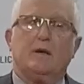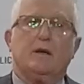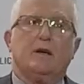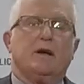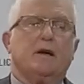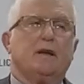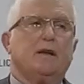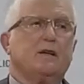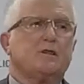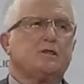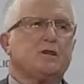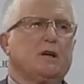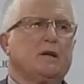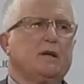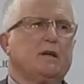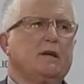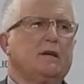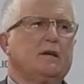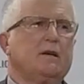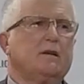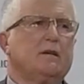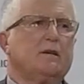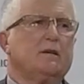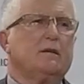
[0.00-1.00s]

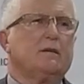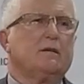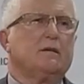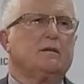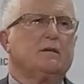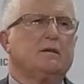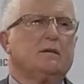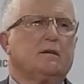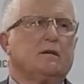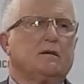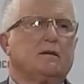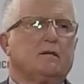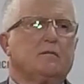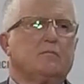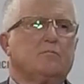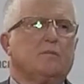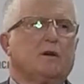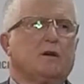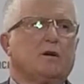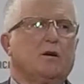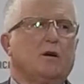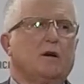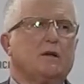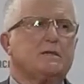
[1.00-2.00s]
Initially,
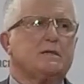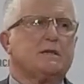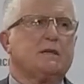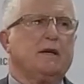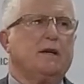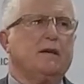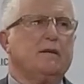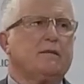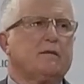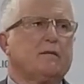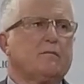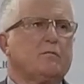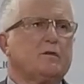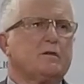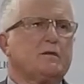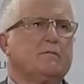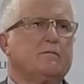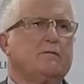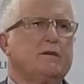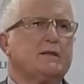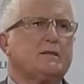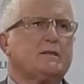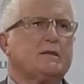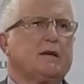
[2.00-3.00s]
Mackay's death was
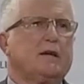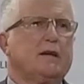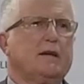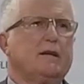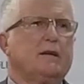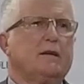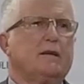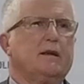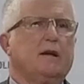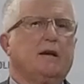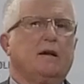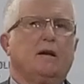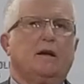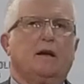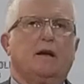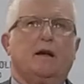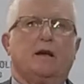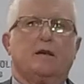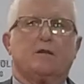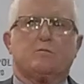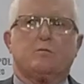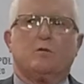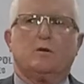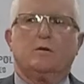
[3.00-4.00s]
investigated,
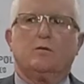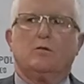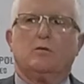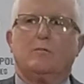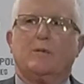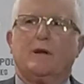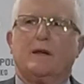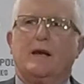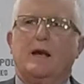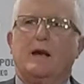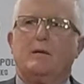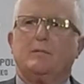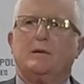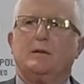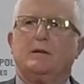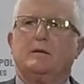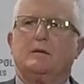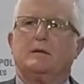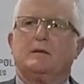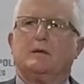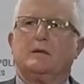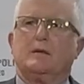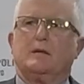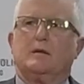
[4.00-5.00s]
as would normally
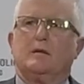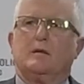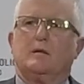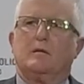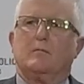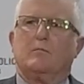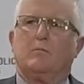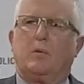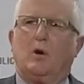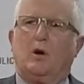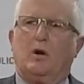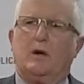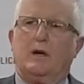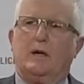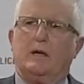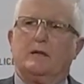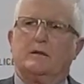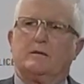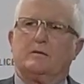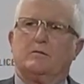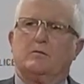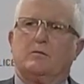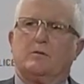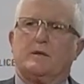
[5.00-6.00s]
happen, by
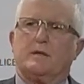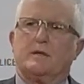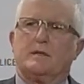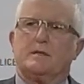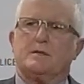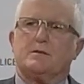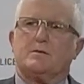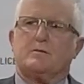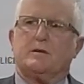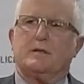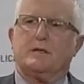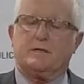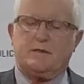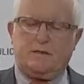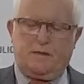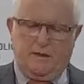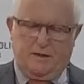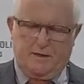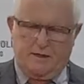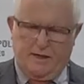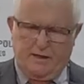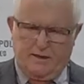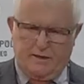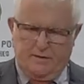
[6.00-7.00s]
Northern District's
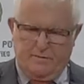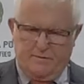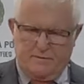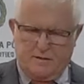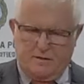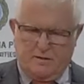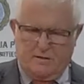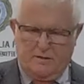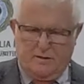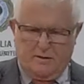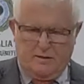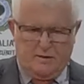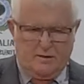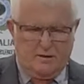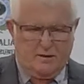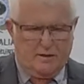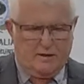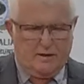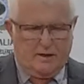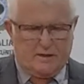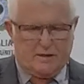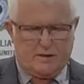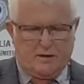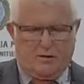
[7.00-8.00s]
detectives
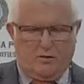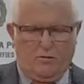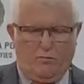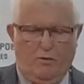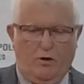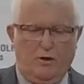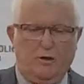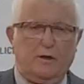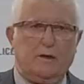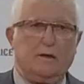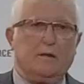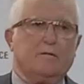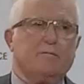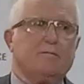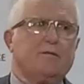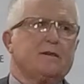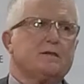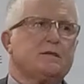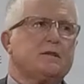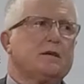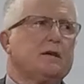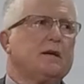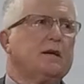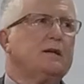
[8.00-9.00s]
as a coronial
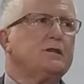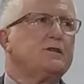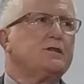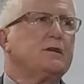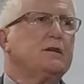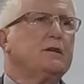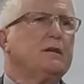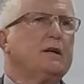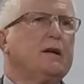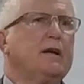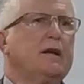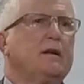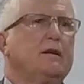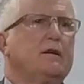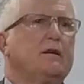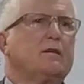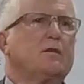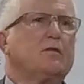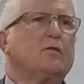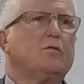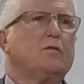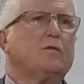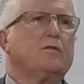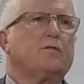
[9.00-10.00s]
investigation and in
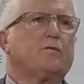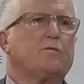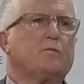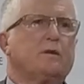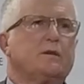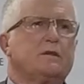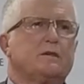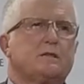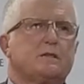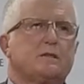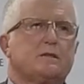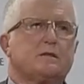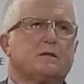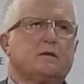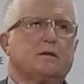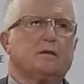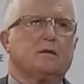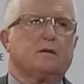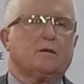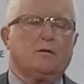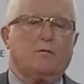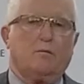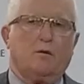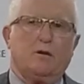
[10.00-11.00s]
accordance with existing
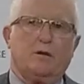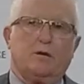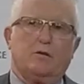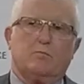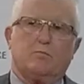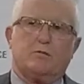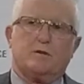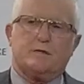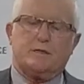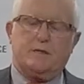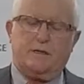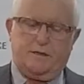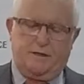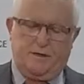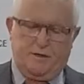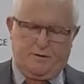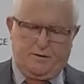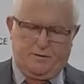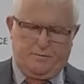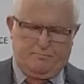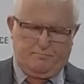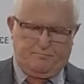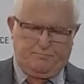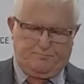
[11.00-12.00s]
coronial procedures.